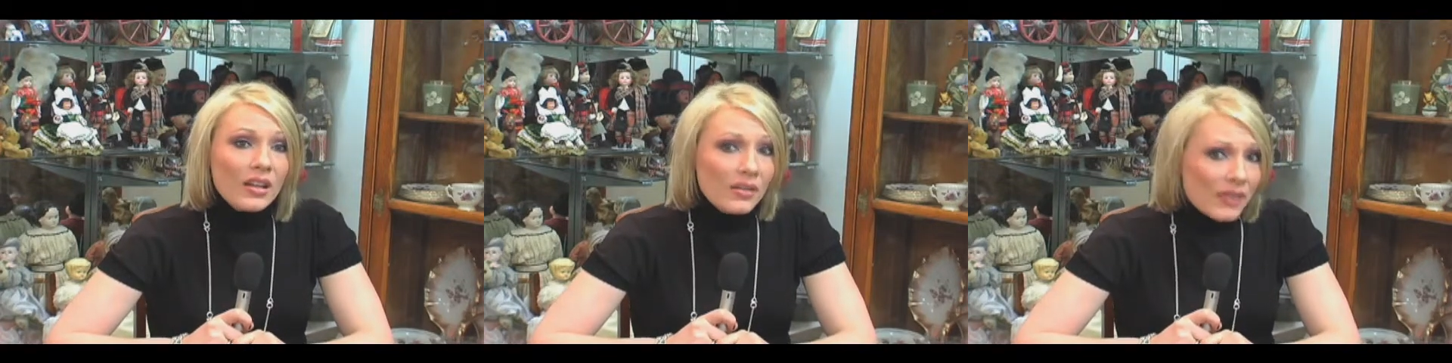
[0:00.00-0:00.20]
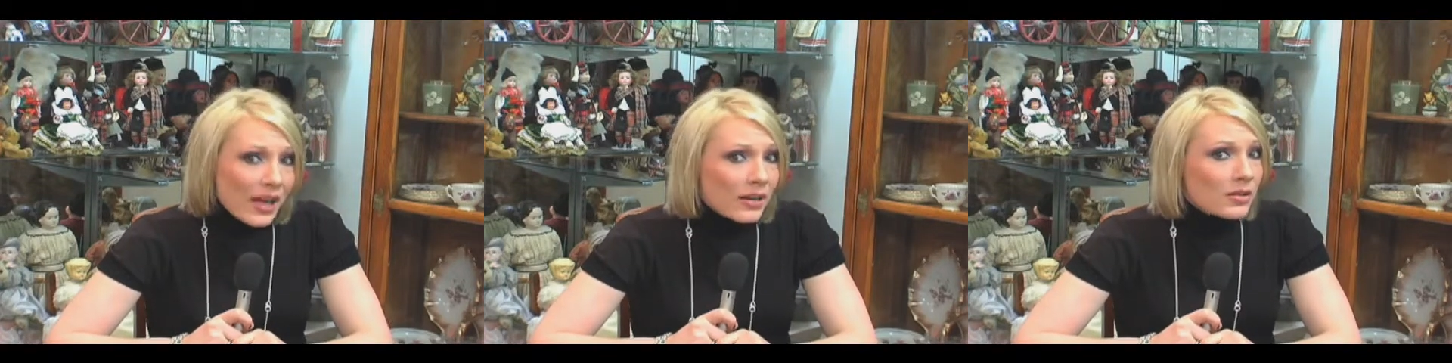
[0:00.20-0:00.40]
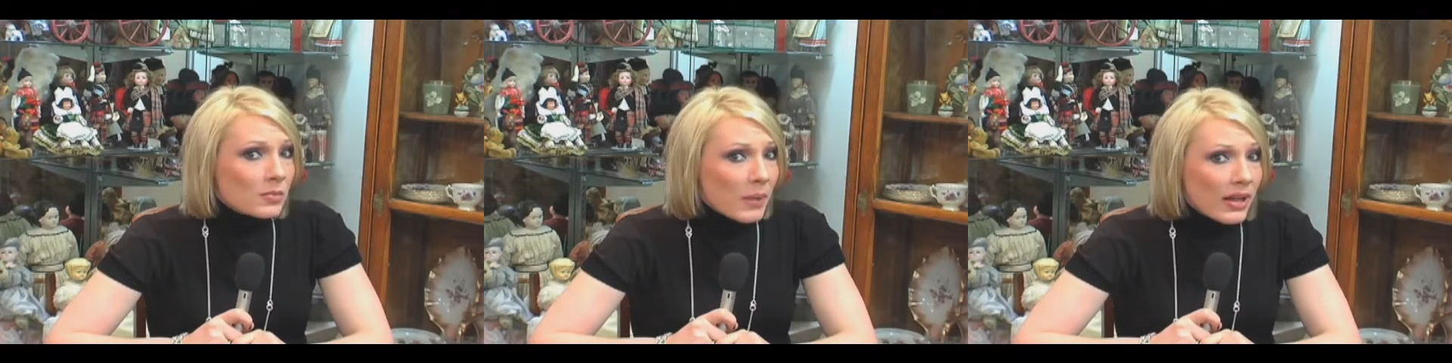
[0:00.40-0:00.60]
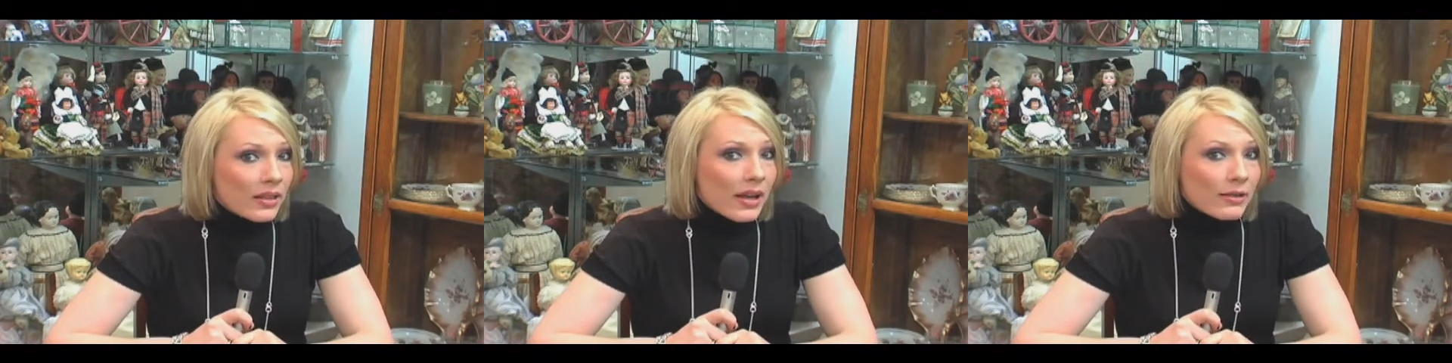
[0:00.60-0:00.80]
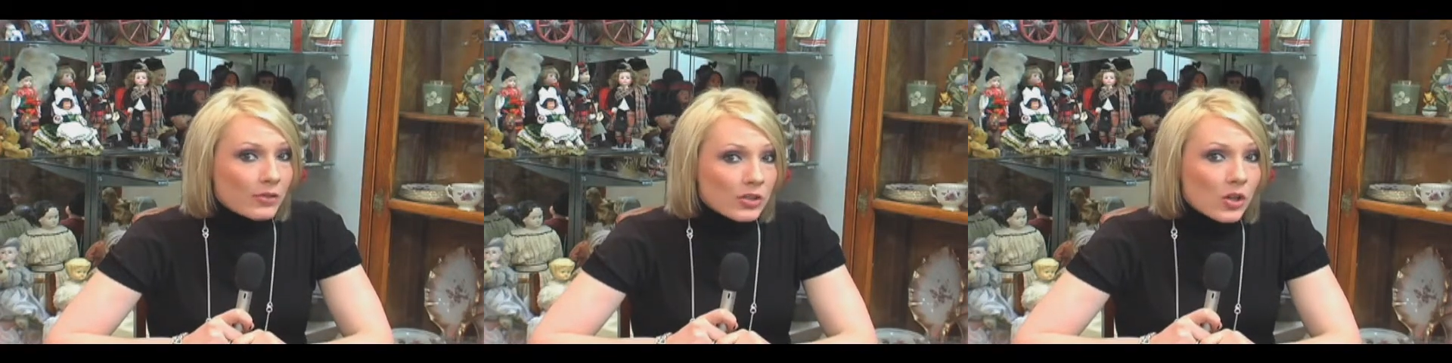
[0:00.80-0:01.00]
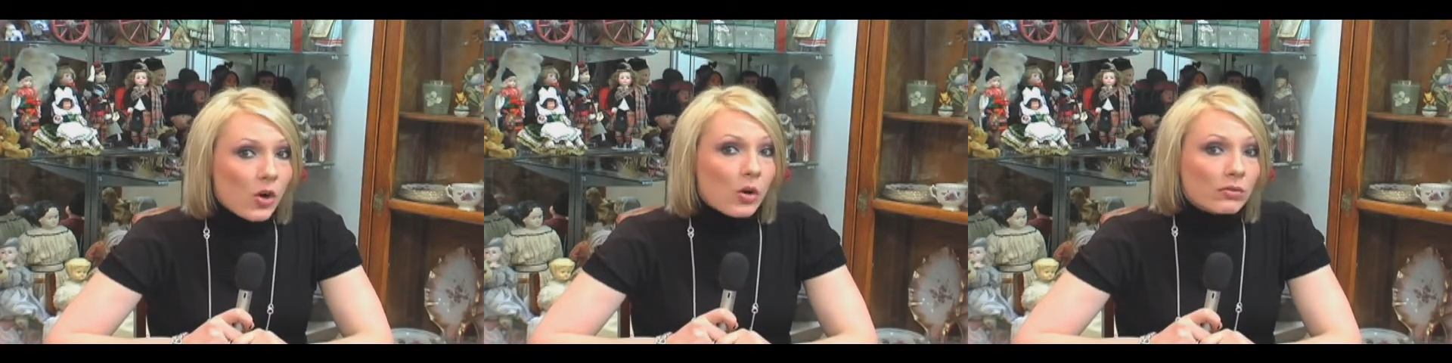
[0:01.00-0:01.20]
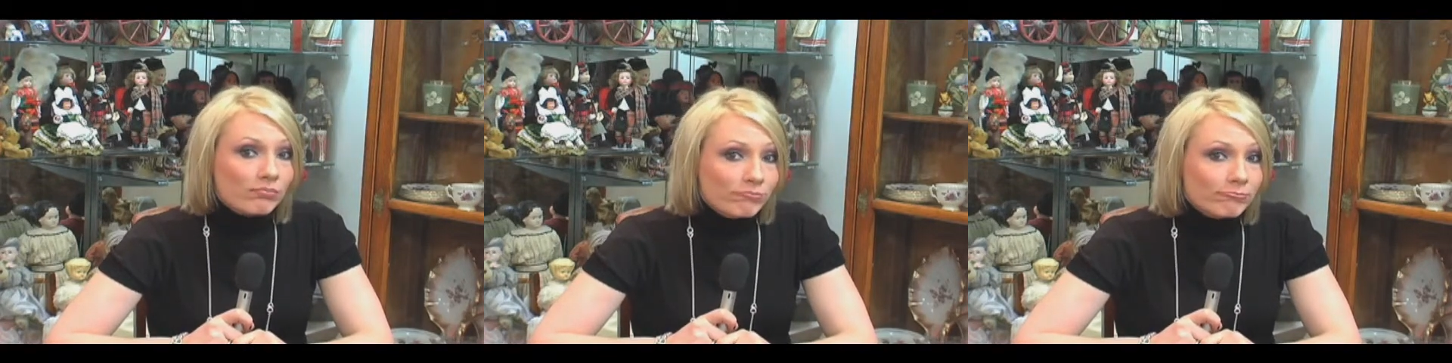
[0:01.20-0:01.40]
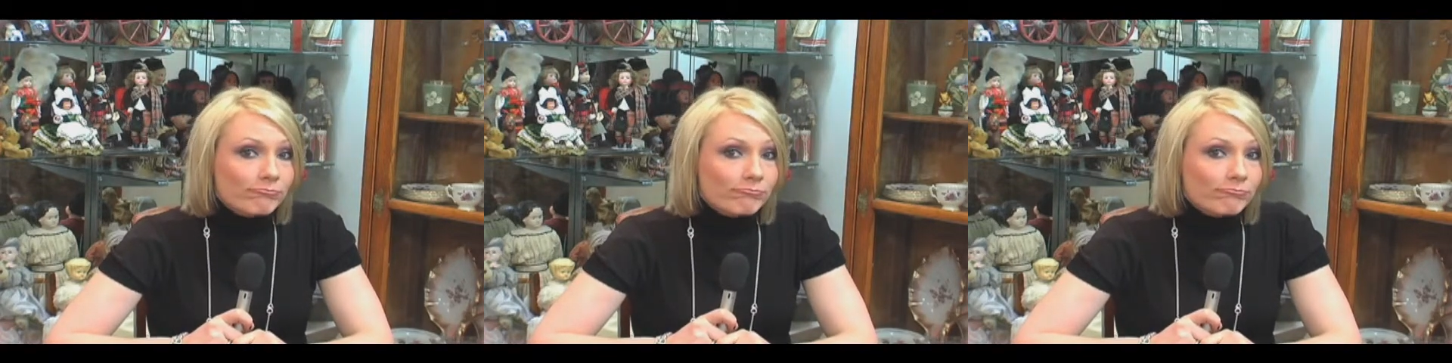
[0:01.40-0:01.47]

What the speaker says: that is my life's goal.